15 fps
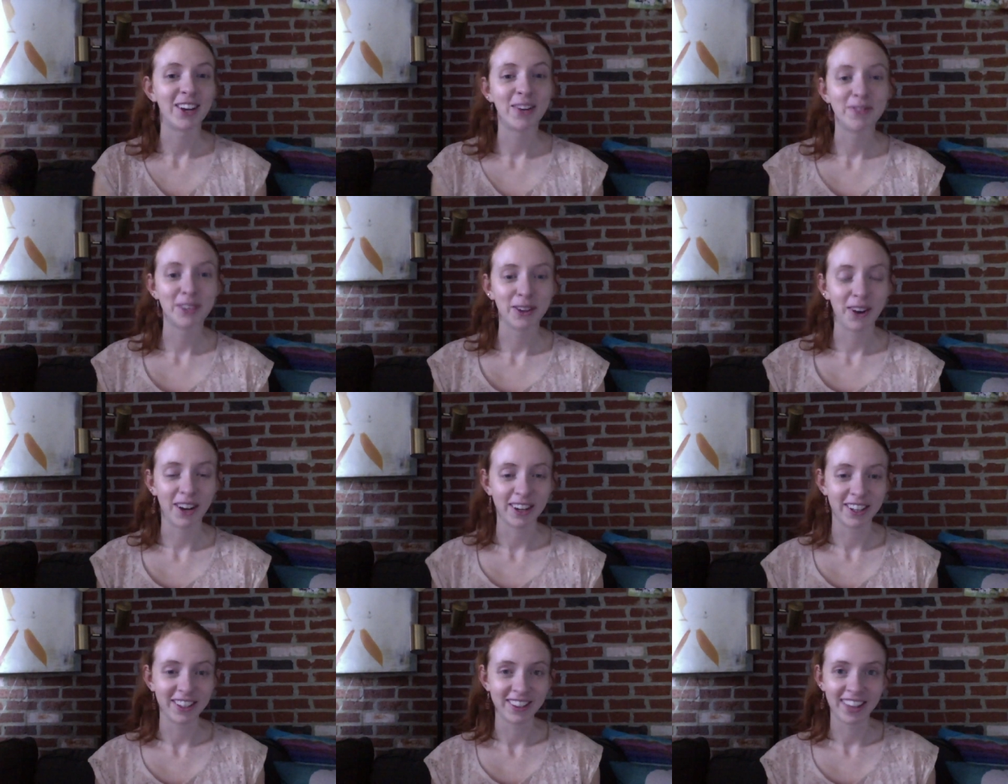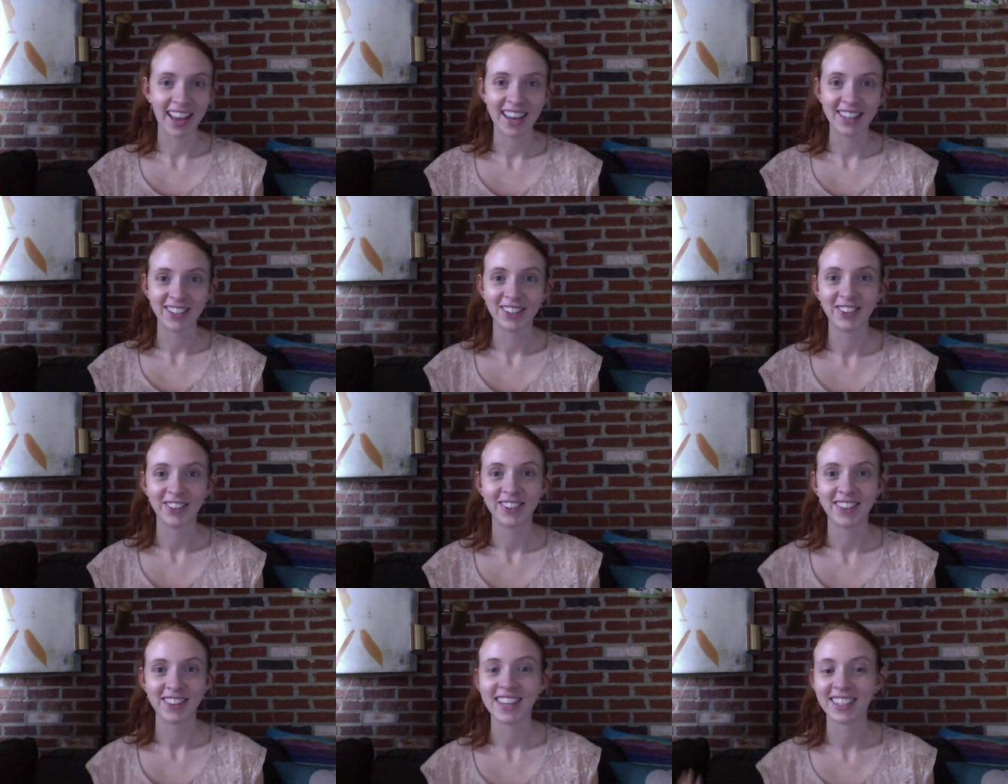hope you all liked
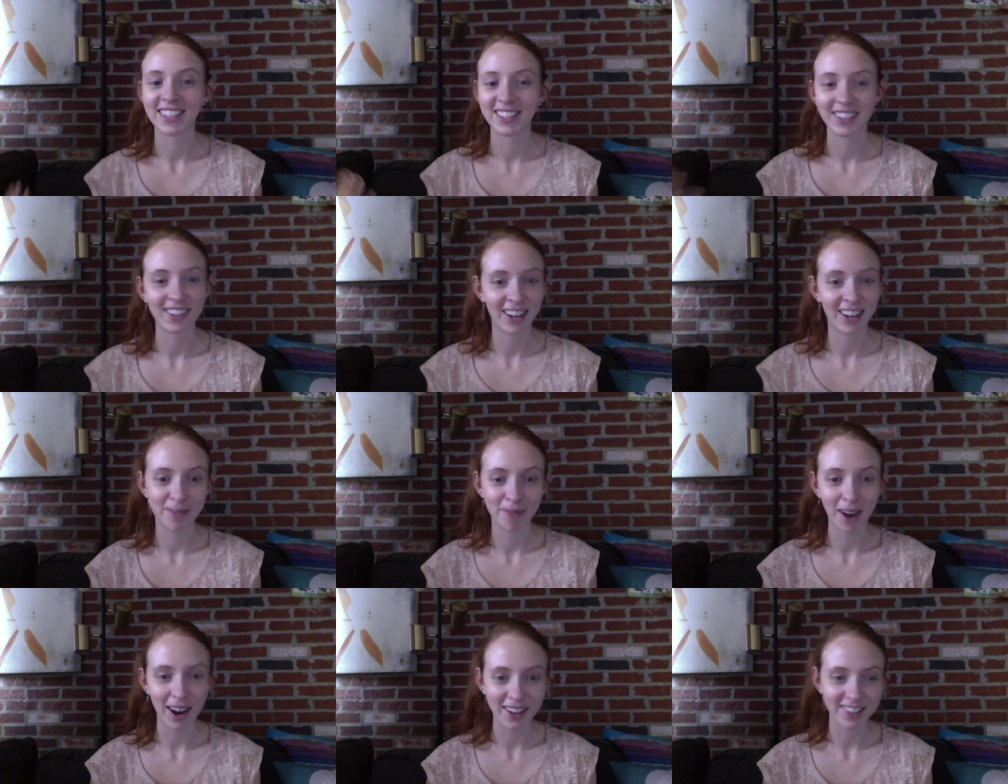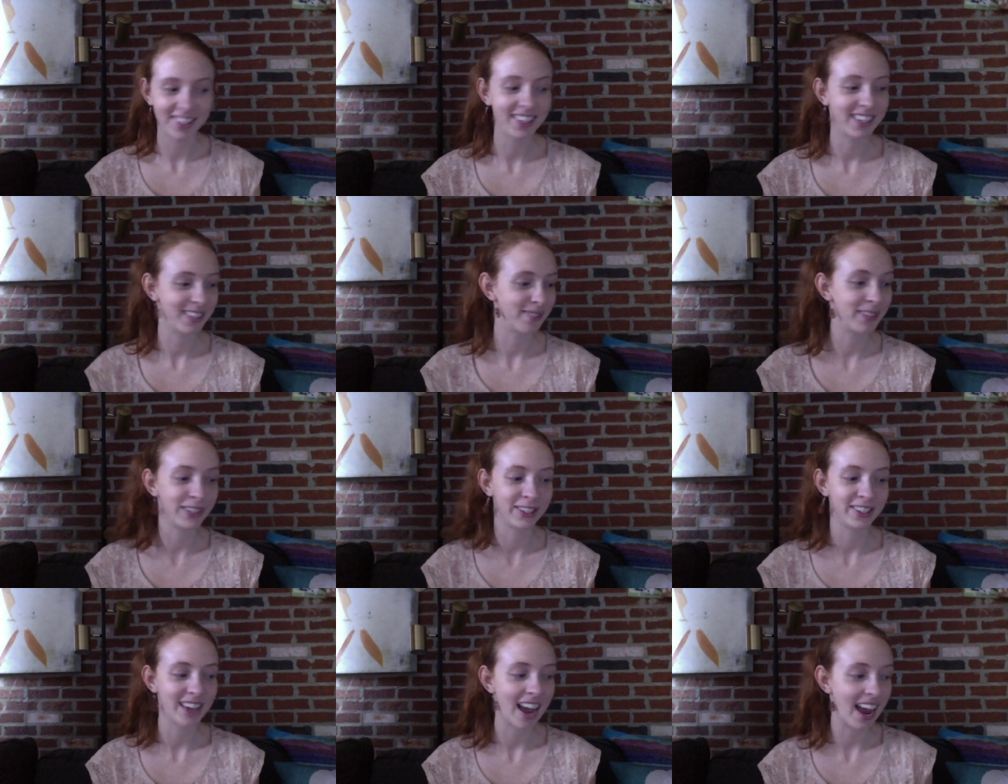this unboxing as
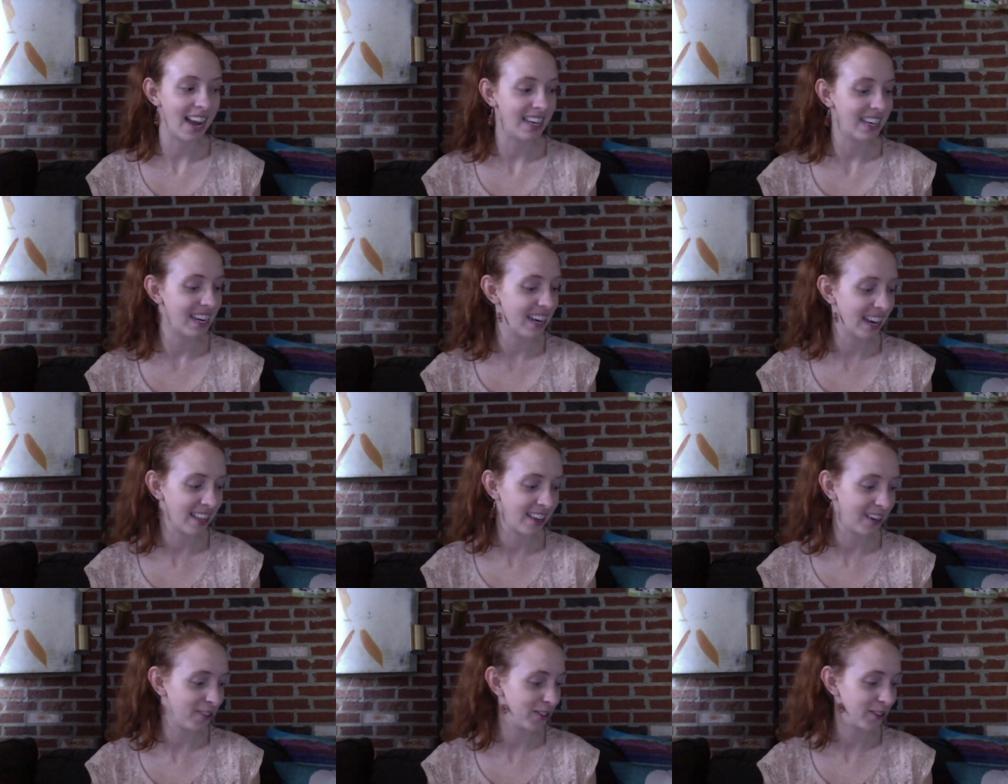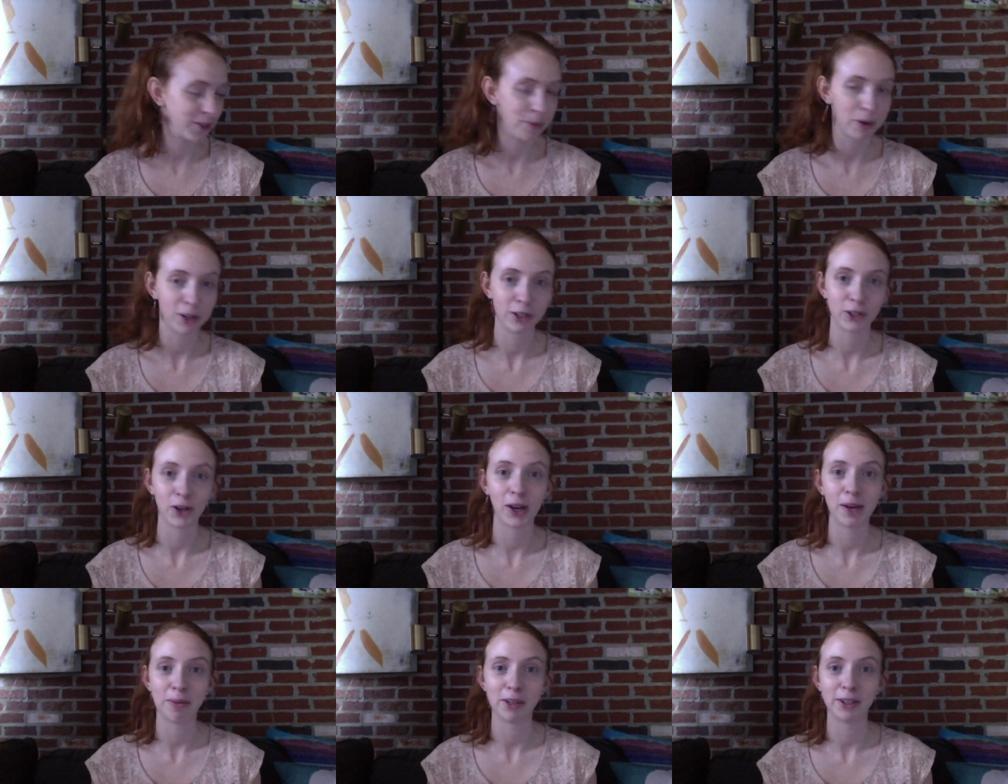much as I did. I thought it was super
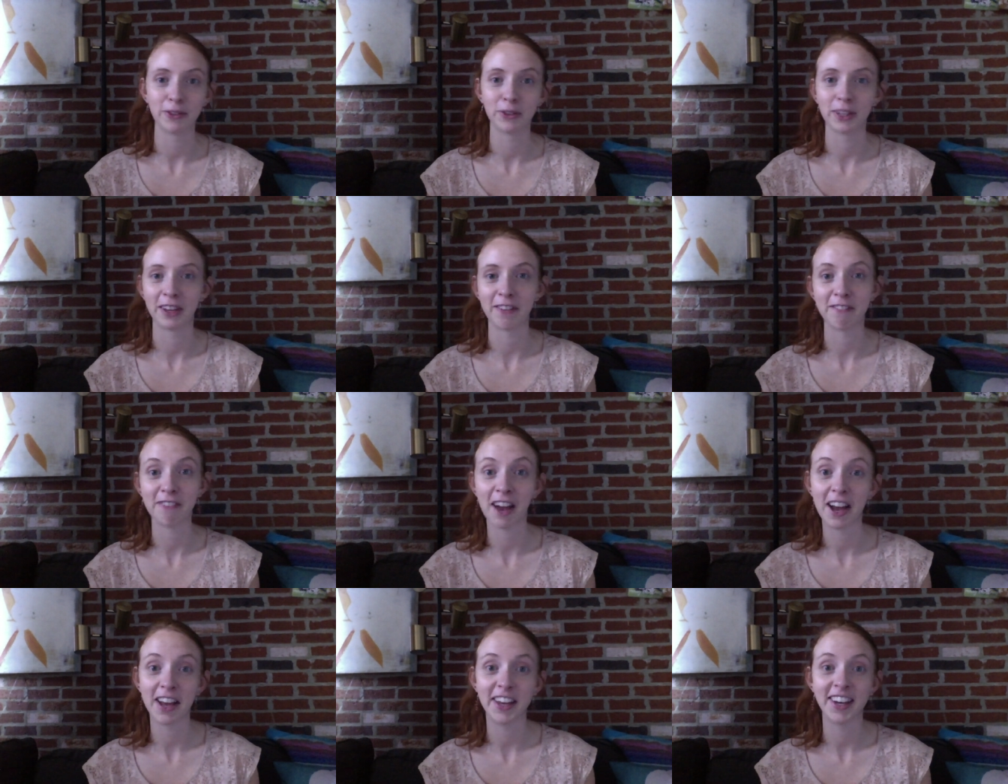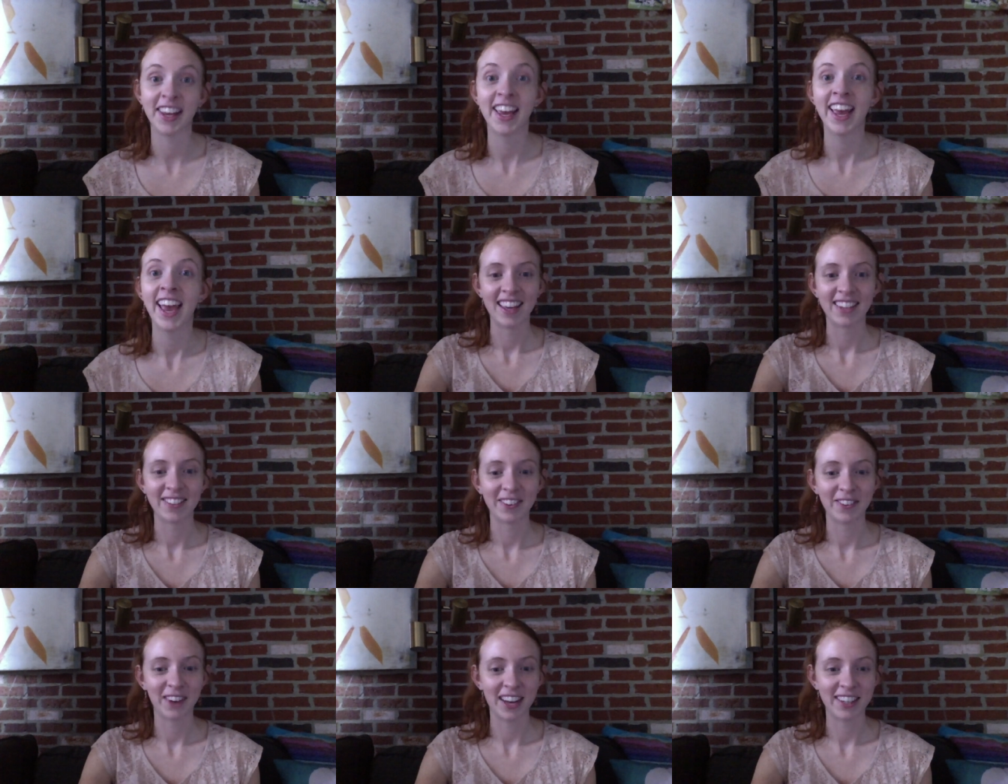enjoyable and really fun.
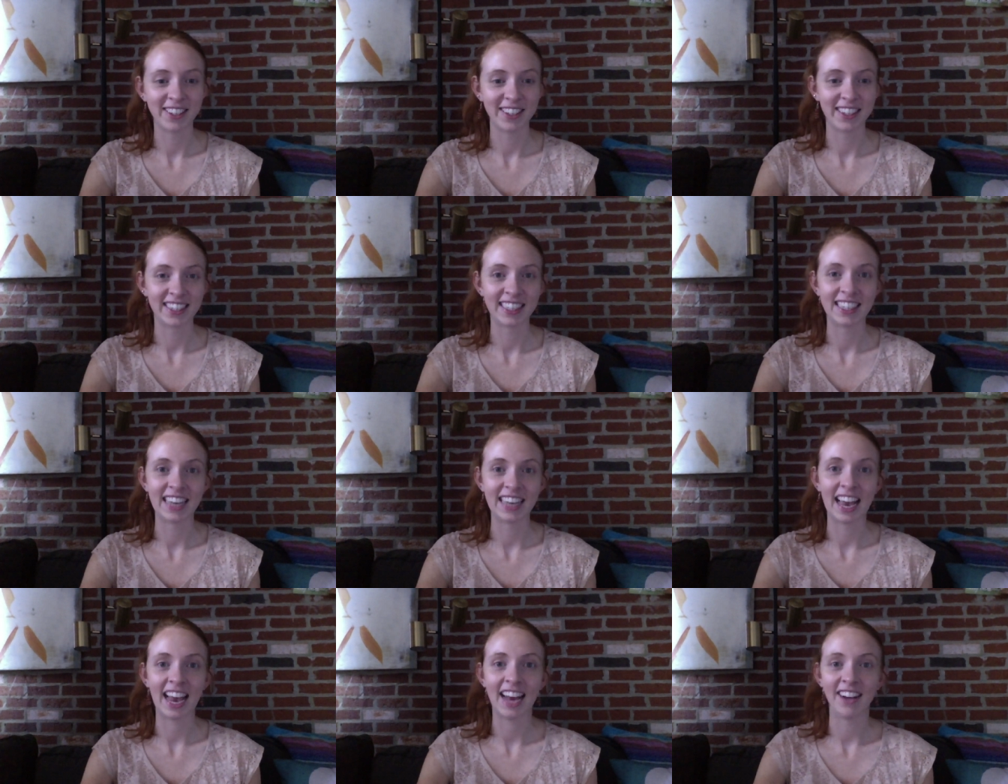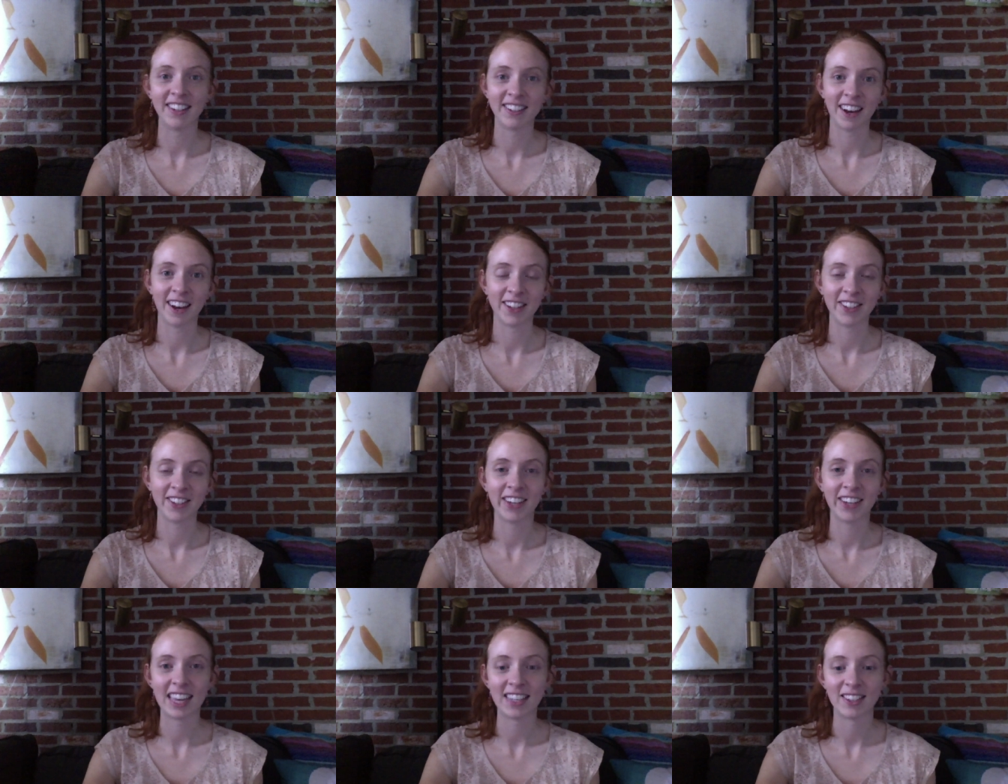Thanks for watching today. I'll talk
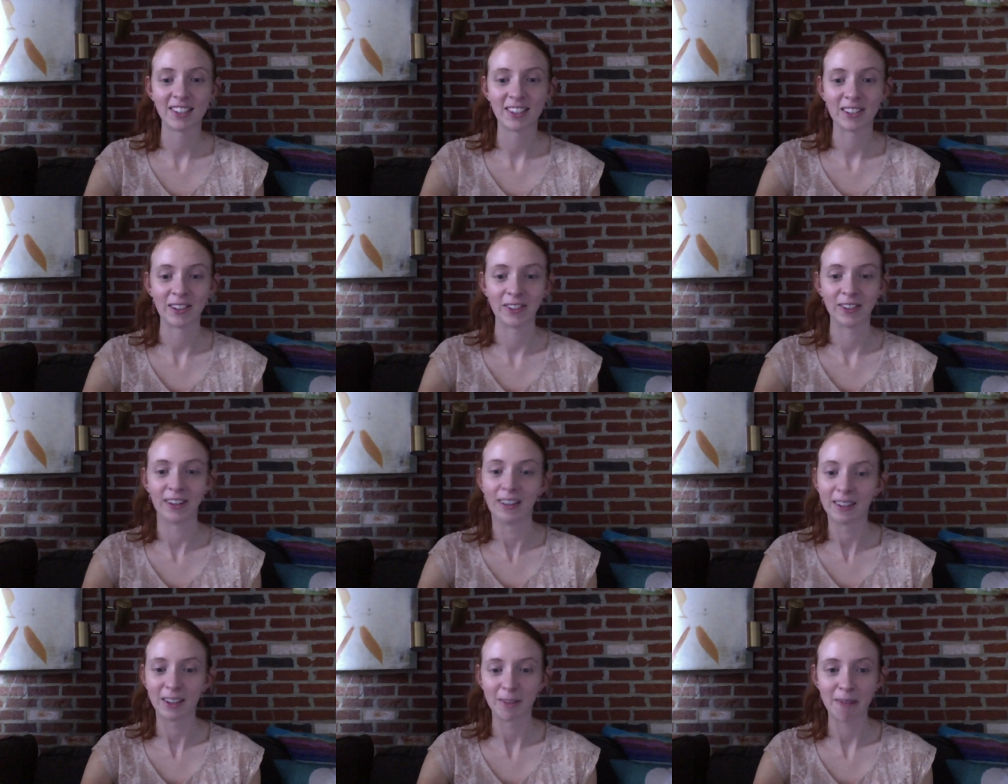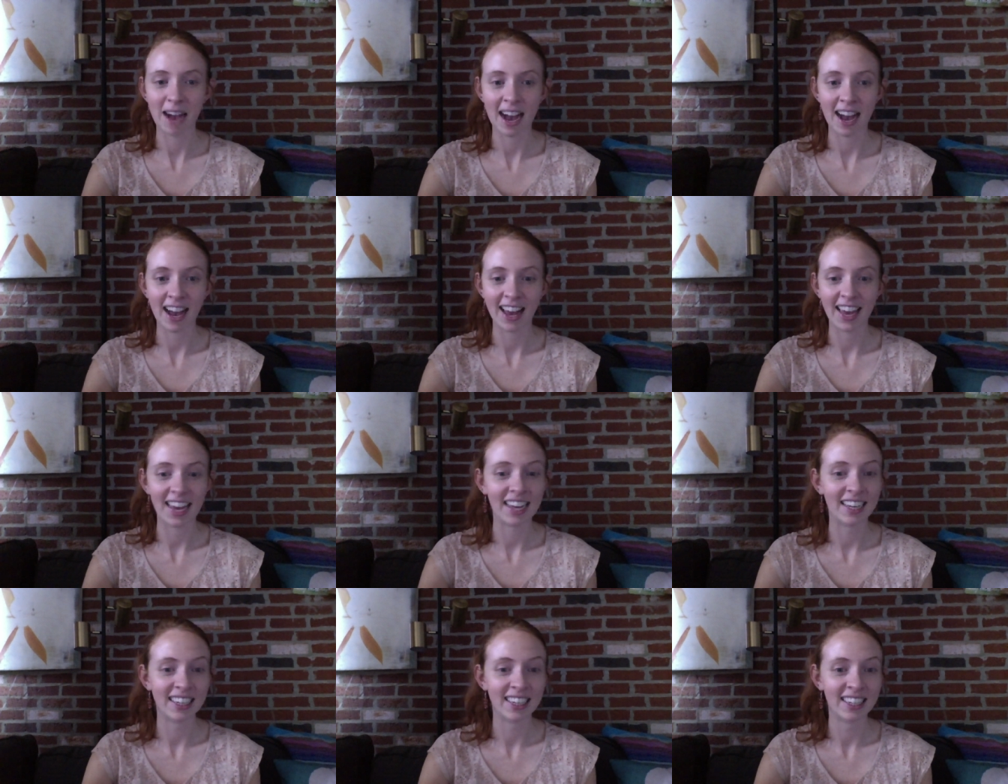to you again soon.
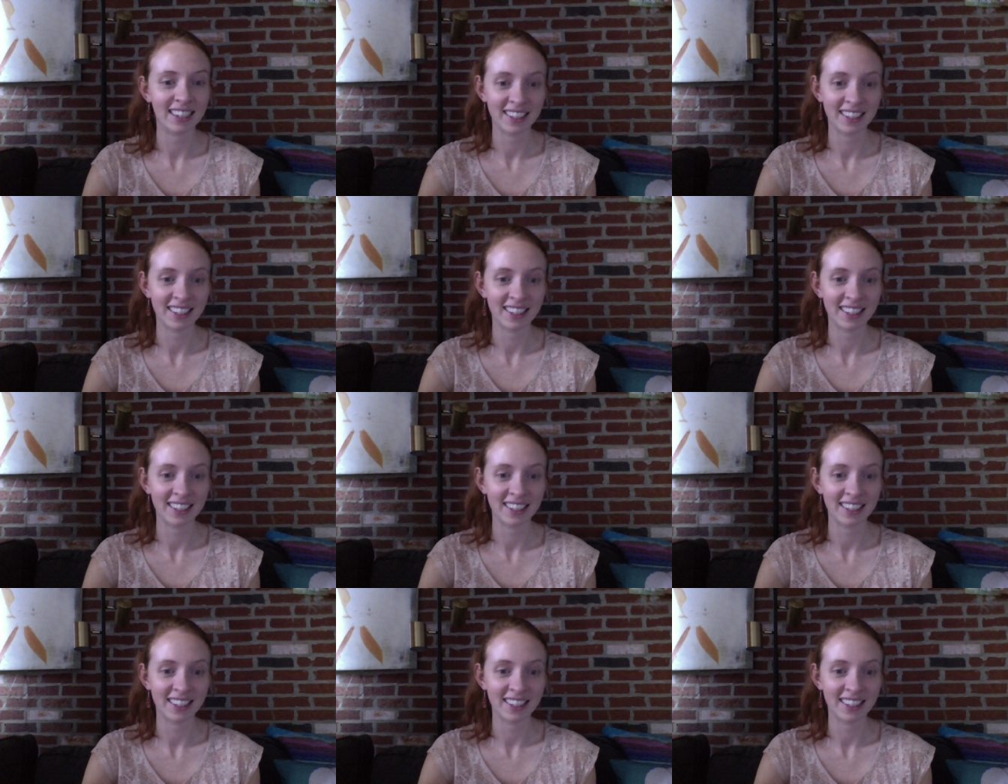Goodbye.